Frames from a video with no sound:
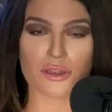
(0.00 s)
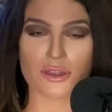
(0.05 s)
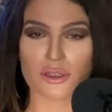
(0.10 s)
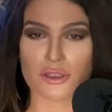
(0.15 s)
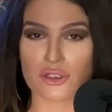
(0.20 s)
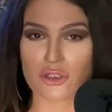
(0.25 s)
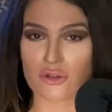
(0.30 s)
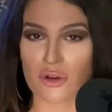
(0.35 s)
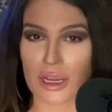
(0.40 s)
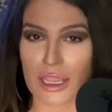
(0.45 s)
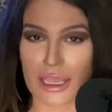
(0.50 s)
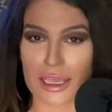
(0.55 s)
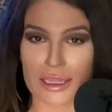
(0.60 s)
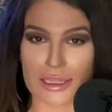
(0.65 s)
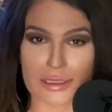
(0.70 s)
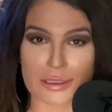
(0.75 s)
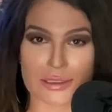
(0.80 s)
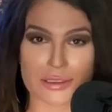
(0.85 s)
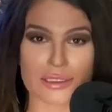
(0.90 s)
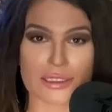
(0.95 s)
the
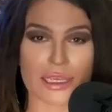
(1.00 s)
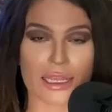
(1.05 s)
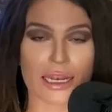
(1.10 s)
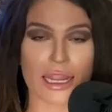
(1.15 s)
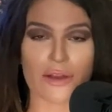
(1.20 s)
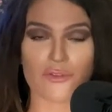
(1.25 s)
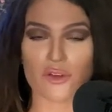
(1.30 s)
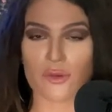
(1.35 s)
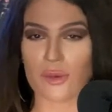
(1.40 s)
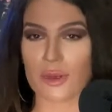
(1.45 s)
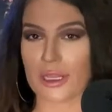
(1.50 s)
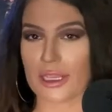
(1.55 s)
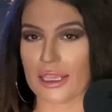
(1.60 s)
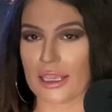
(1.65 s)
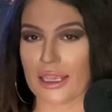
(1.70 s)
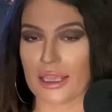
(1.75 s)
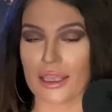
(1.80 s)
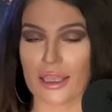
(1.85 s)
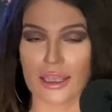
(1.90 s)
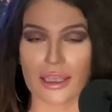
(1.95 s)
trans and
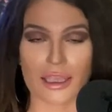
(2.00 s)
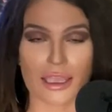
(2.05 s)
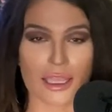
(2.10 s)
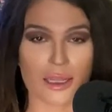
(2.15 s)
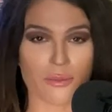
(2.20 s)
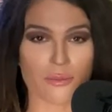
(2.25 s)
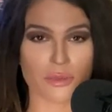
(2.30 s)
everybody in